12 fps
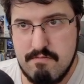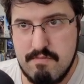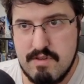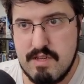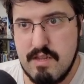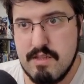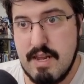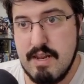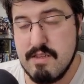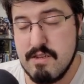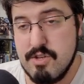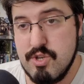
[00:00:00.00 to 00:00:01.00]
That
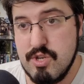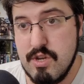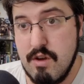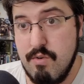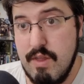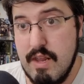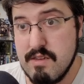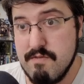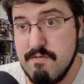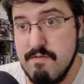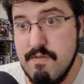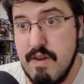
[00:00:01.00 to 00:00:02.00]
is a
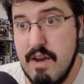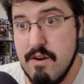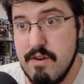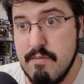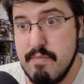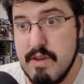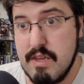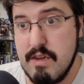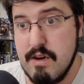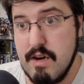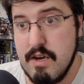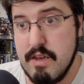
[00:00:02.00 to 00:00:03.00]
very big
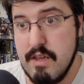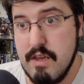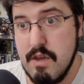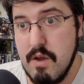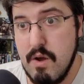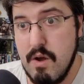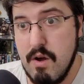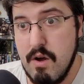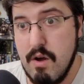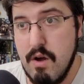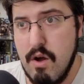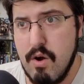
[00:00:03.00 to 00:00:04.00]
gun.
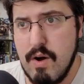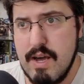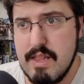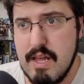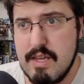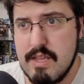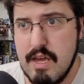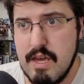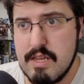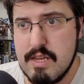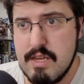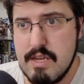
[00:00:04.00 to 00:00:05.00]
Oh, I like
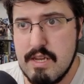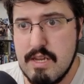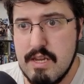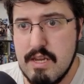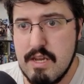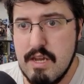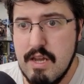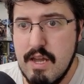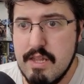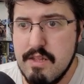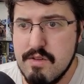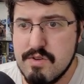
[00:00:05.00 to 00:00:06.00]
that.
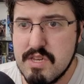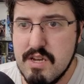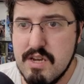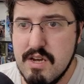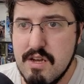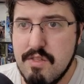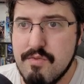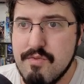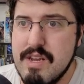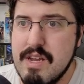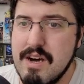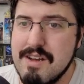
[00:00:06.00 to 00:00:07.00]
And then there's
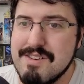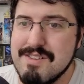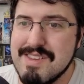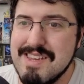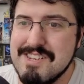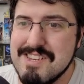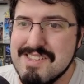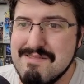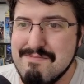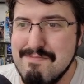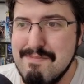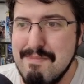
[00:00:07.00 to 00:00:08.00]
3 hunters. It's just
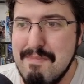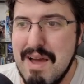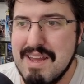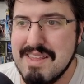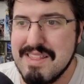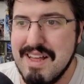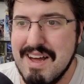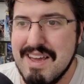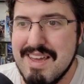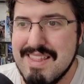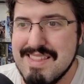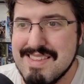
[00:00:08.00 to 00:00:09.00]
mech
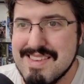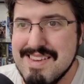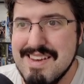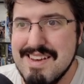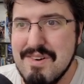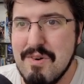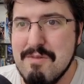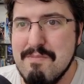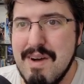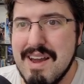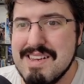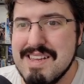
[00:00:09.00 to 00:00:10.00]
lions or
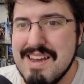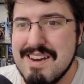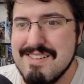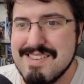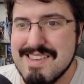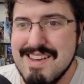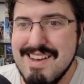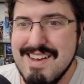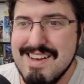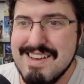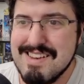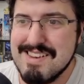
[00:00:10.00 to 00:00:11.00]
mech tigers.
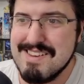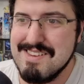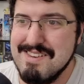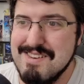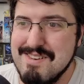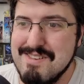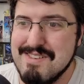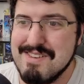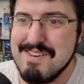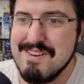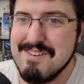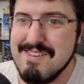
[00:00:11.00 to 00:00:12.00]
Dude,
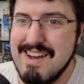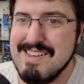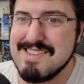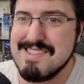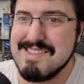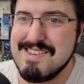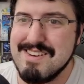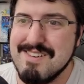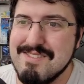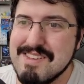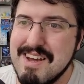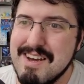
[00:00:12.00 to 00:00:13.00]
Horizon
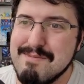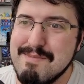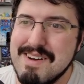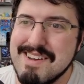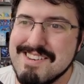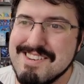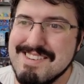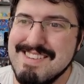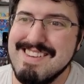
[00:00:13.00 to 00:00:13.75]
Zero Dawn much?